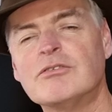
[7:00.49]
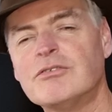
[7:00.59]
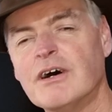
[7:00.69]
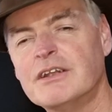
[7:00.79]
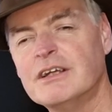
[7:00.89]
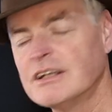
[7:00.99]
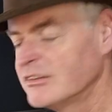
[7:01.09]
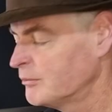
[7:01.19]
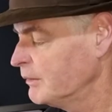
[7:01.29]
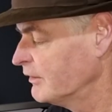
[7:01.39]
fun
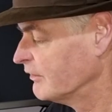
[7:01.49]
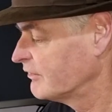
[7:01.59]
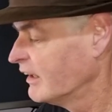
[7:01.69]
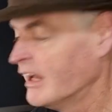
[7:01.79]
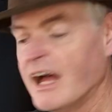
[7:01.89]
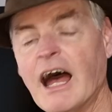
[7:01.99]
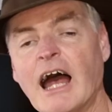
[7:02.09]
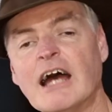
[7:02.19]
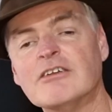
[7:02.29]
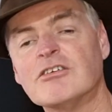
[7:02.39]
experience.
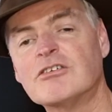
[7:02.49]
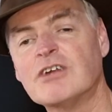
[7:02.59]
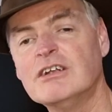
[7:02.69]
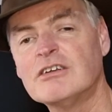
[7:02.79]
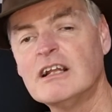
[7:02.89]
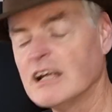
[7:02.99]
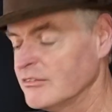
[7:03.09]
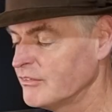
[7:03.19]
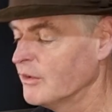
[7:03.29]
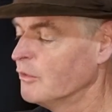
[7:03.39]
And strangely enough,